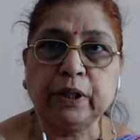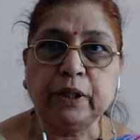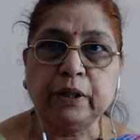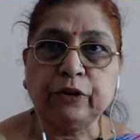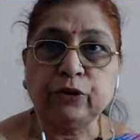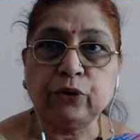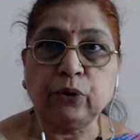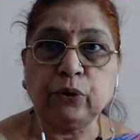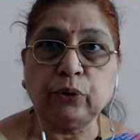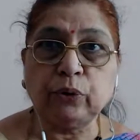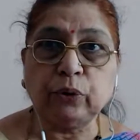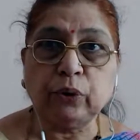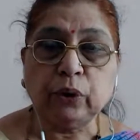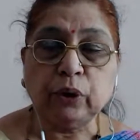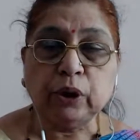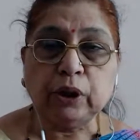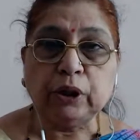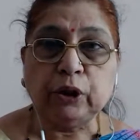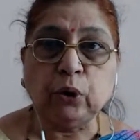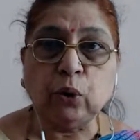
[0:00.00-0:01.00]
So,
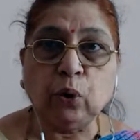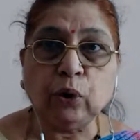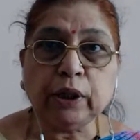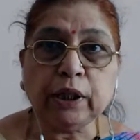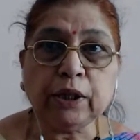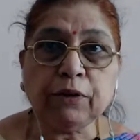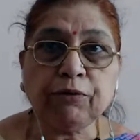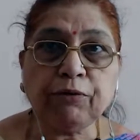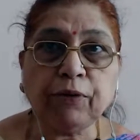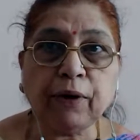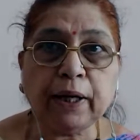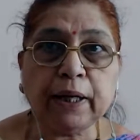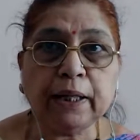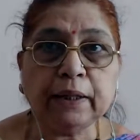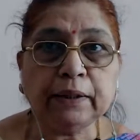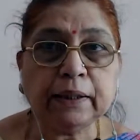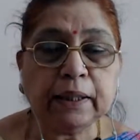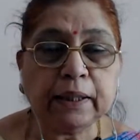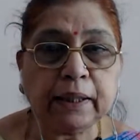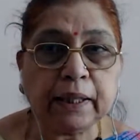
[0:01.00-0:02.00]

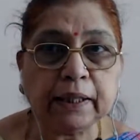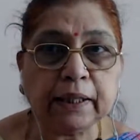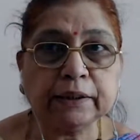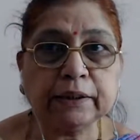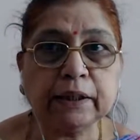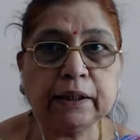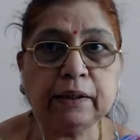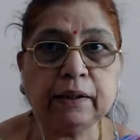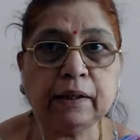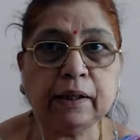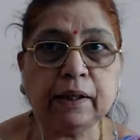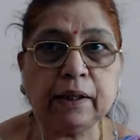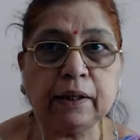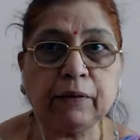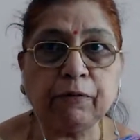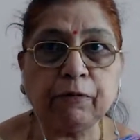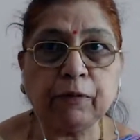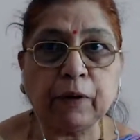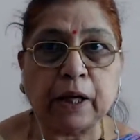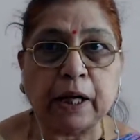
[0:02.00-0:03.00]
notifying the election
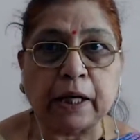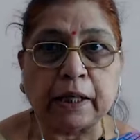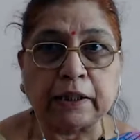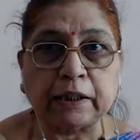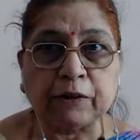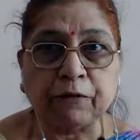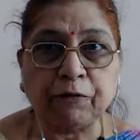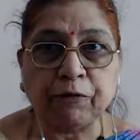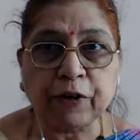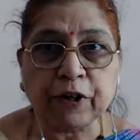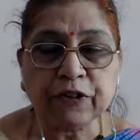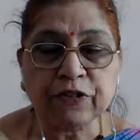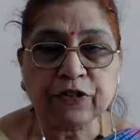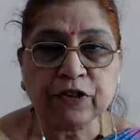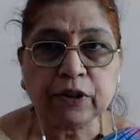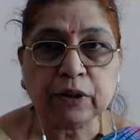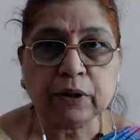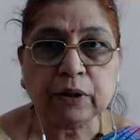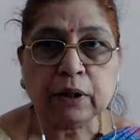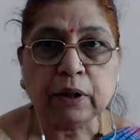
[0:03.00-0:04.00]
at the
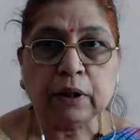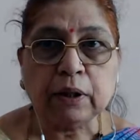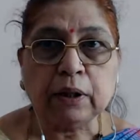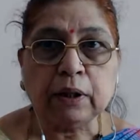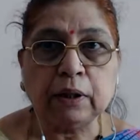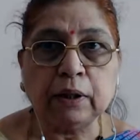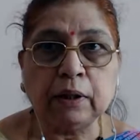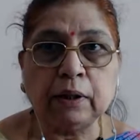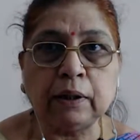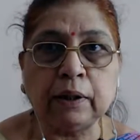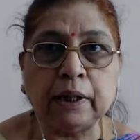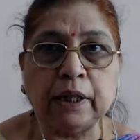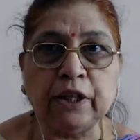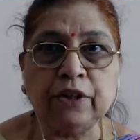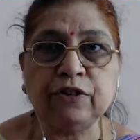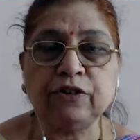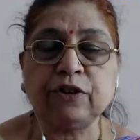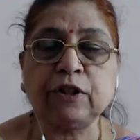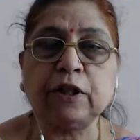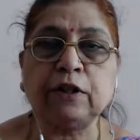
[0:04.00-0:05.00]
first
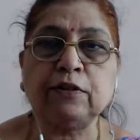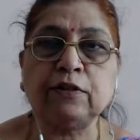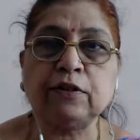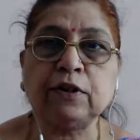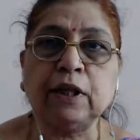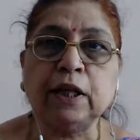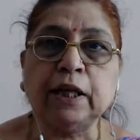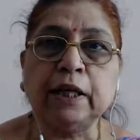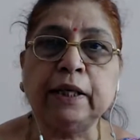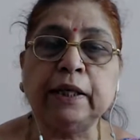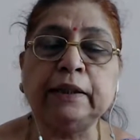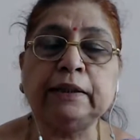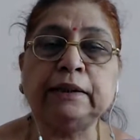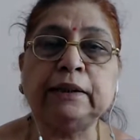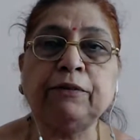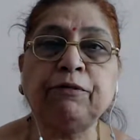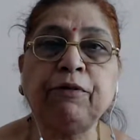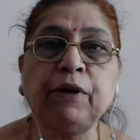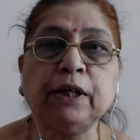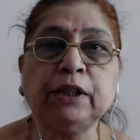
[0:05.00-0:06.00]
instance is
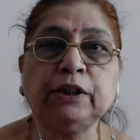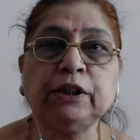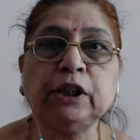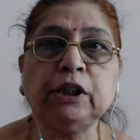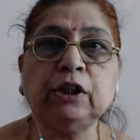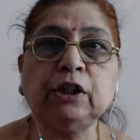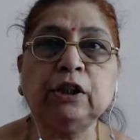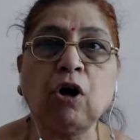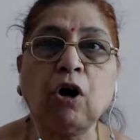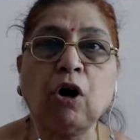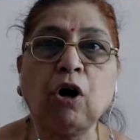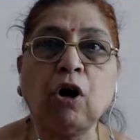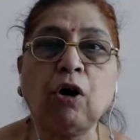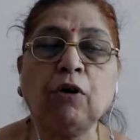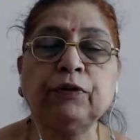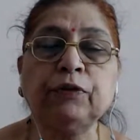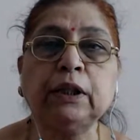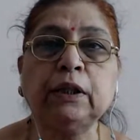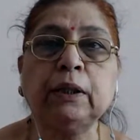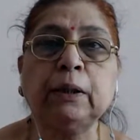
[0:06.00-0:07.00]
the function
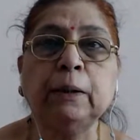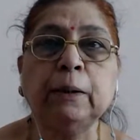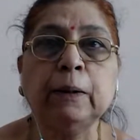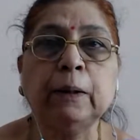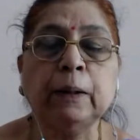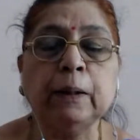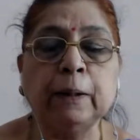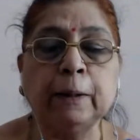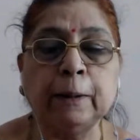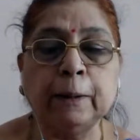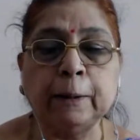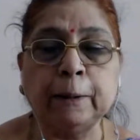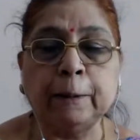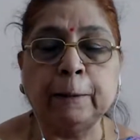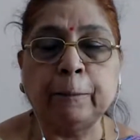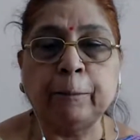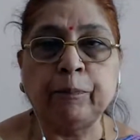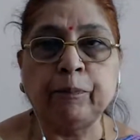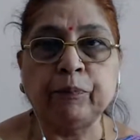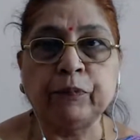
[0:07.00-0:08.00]
of
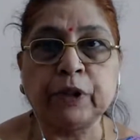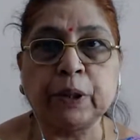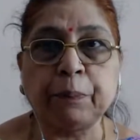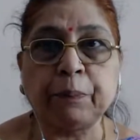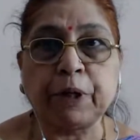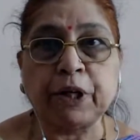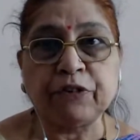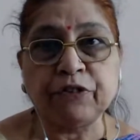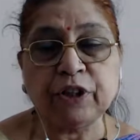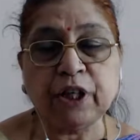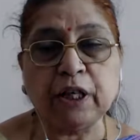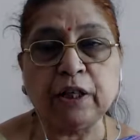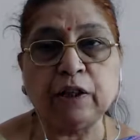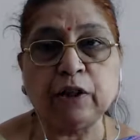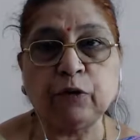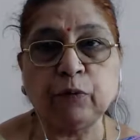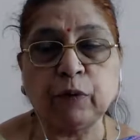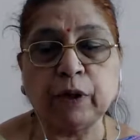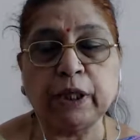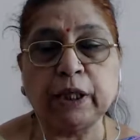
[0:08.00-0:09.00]
the
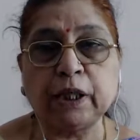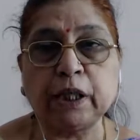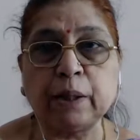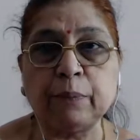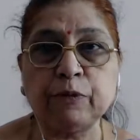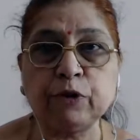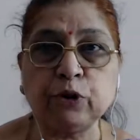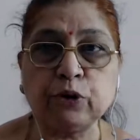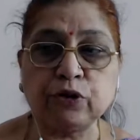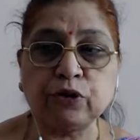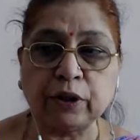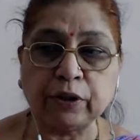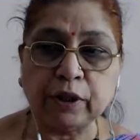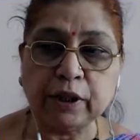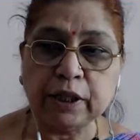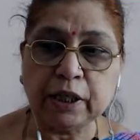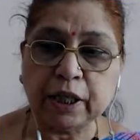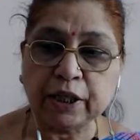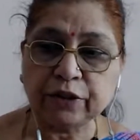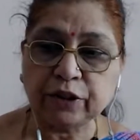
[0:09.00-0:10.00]
president when it comes to central
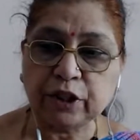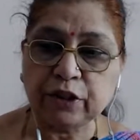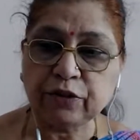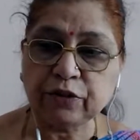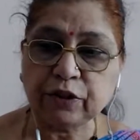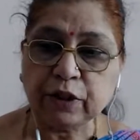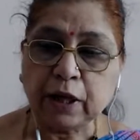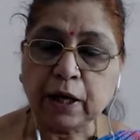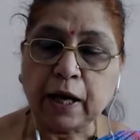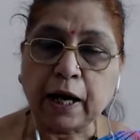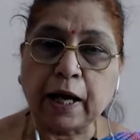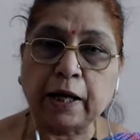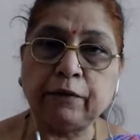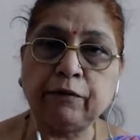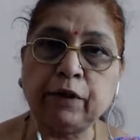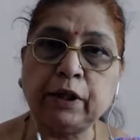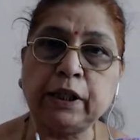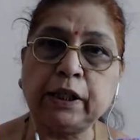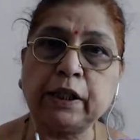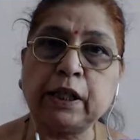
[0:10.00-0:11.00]
elections, and
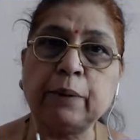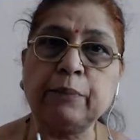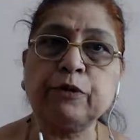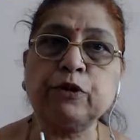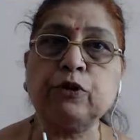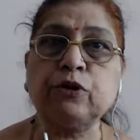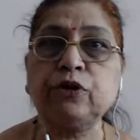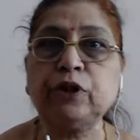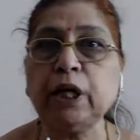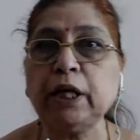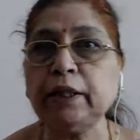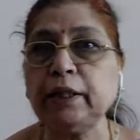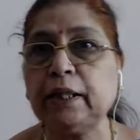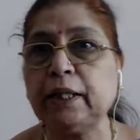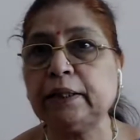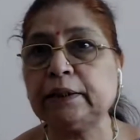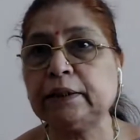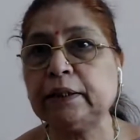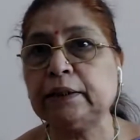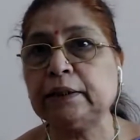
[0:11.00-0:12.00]
when it comes to state
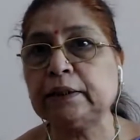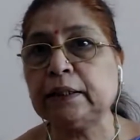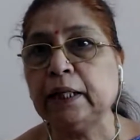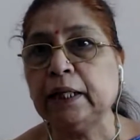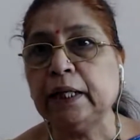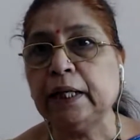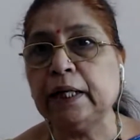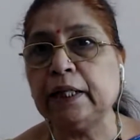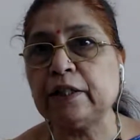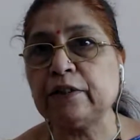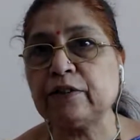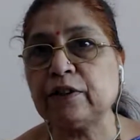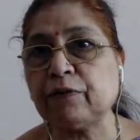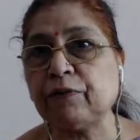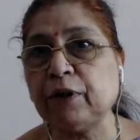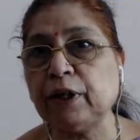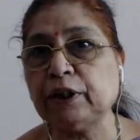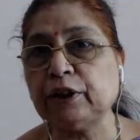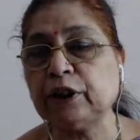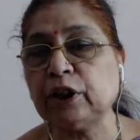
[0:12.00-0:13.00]
elections, it is the
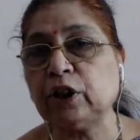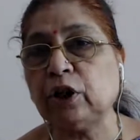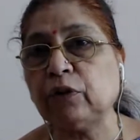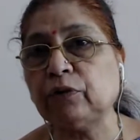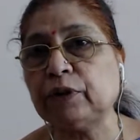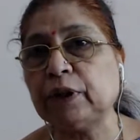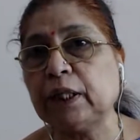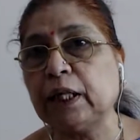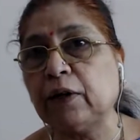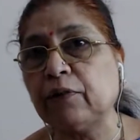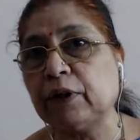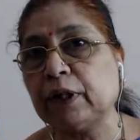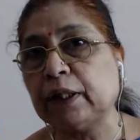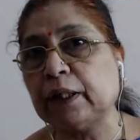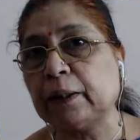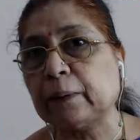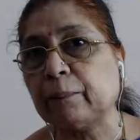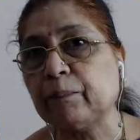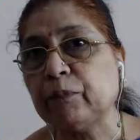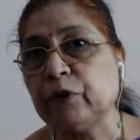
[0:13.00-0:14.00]
function of the
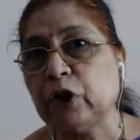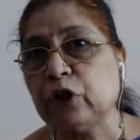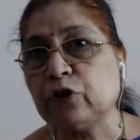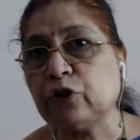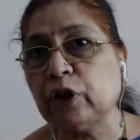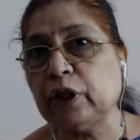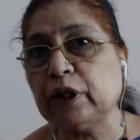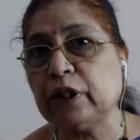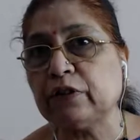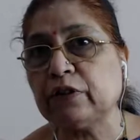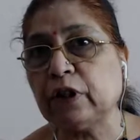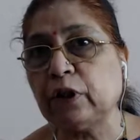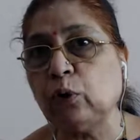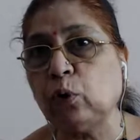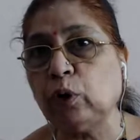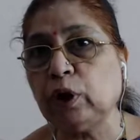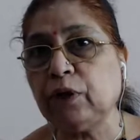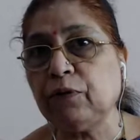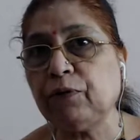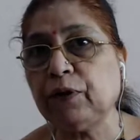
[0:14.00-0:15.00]
governor. So, it is a
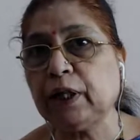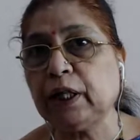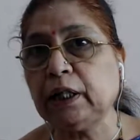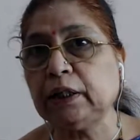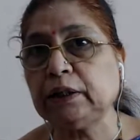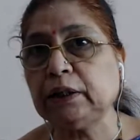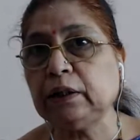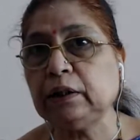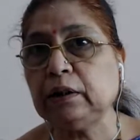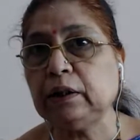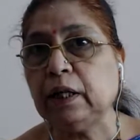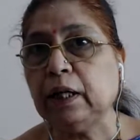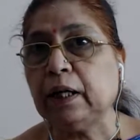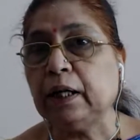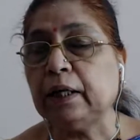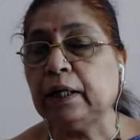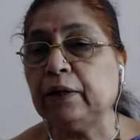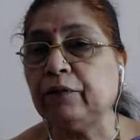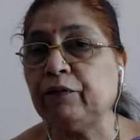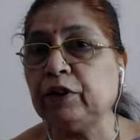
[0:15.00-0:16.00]
notification
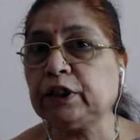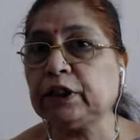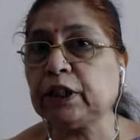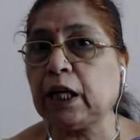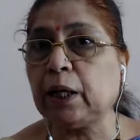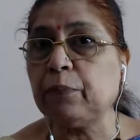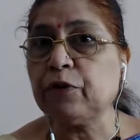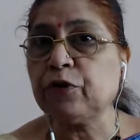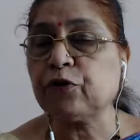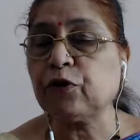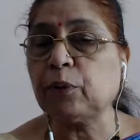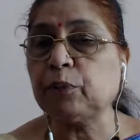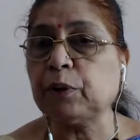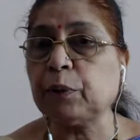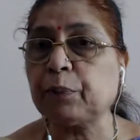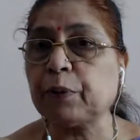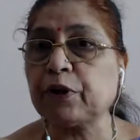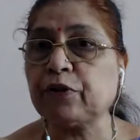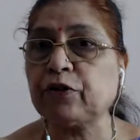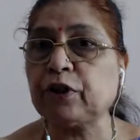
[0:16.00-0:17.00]
which comes from the
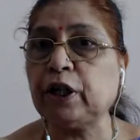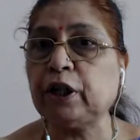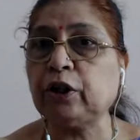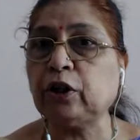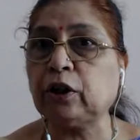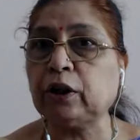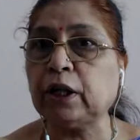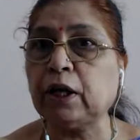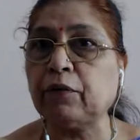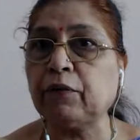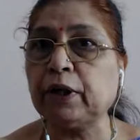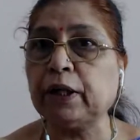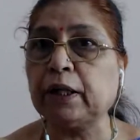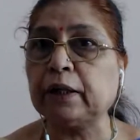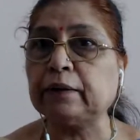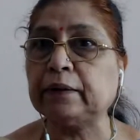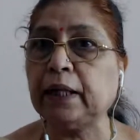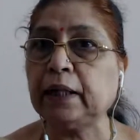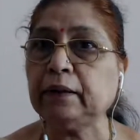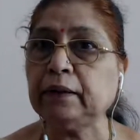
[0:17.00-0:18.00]
president or
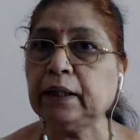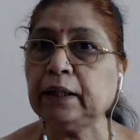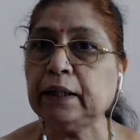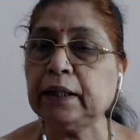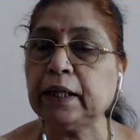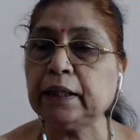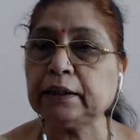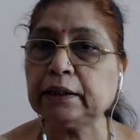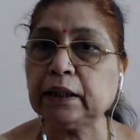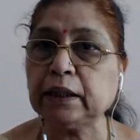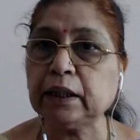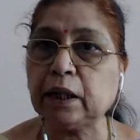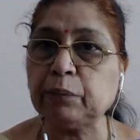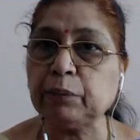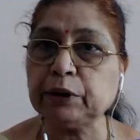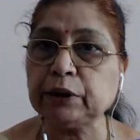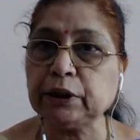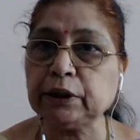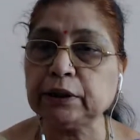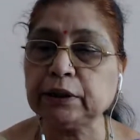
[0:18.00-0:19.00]
governor. Then the election
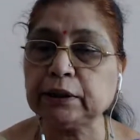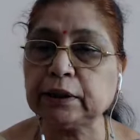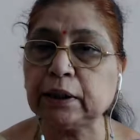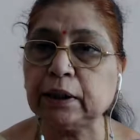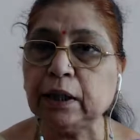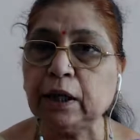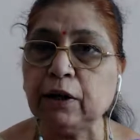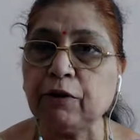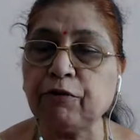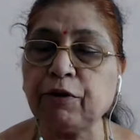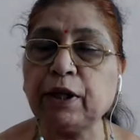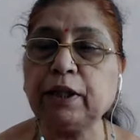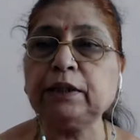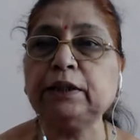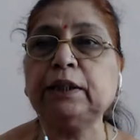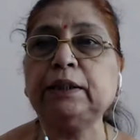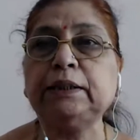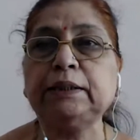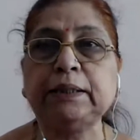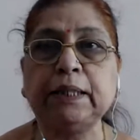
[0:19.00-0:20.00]
commission's
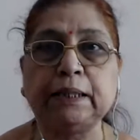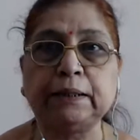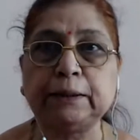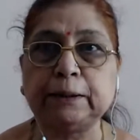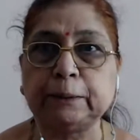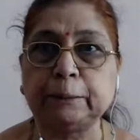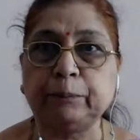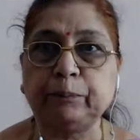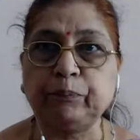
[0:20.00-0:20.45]
functions start.